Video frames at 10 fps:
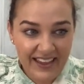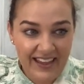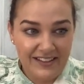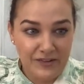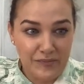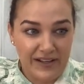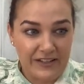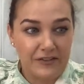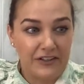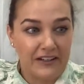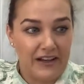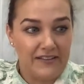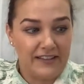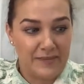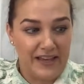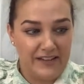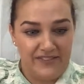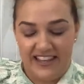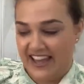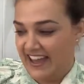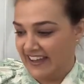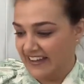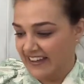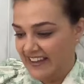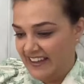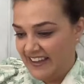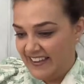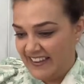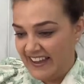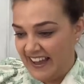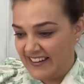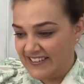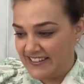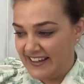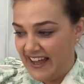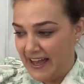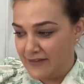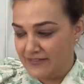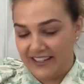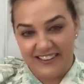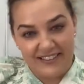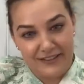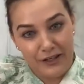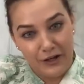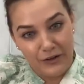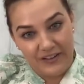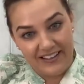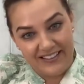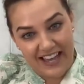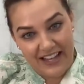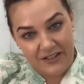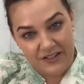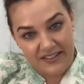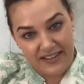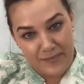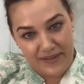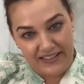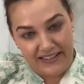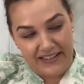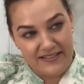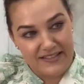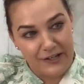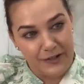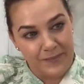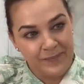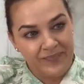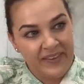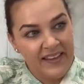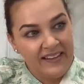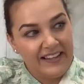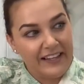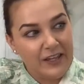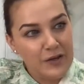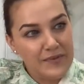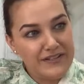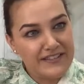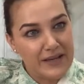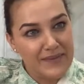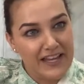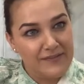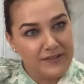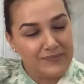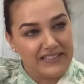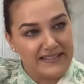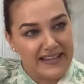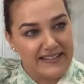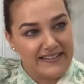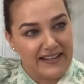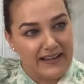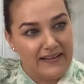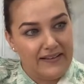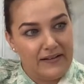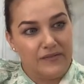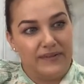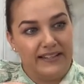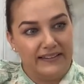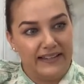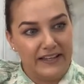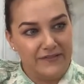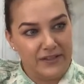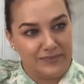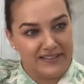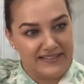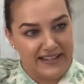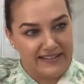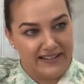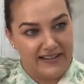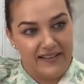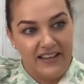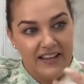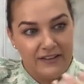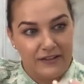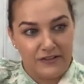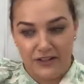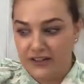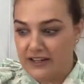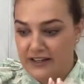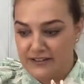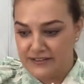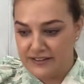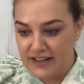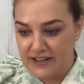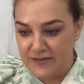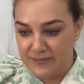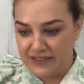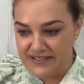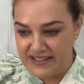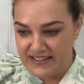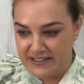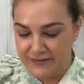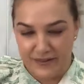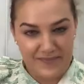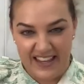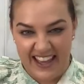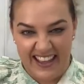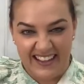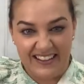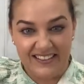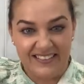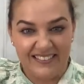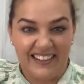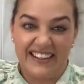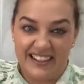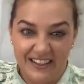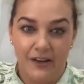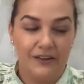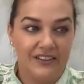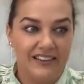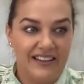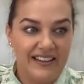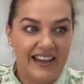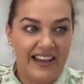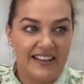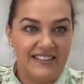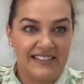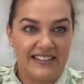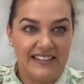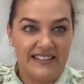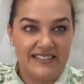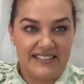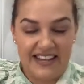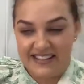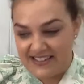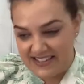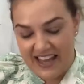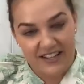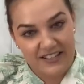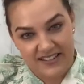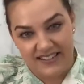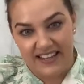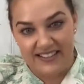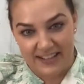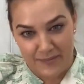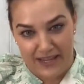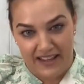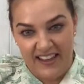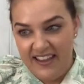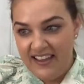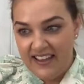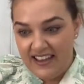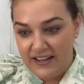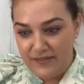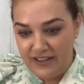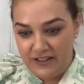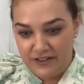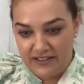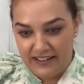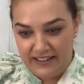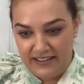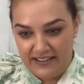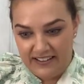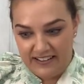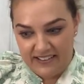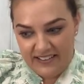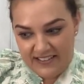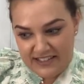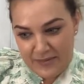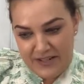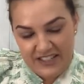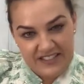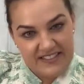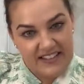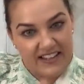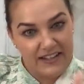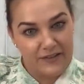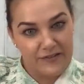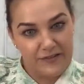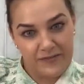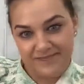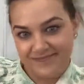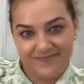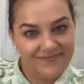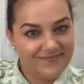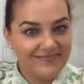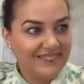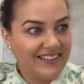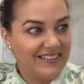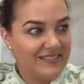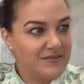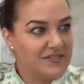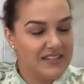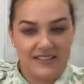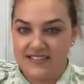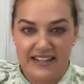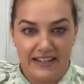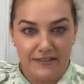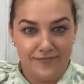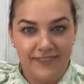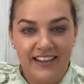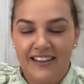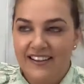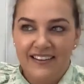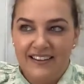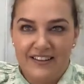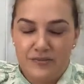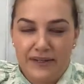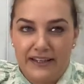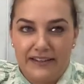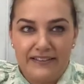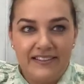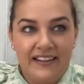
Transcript: And when crocodiles come out of the egg, they actually have like this yolk attached to their belly. So like humans come out of a placenta, we leave the placenta. The crocodile's kind of placenta from the egg, like a yolk, actually stays attached to their tummy. And eventually, like, their tummy just kind of sucks it in. It's weird.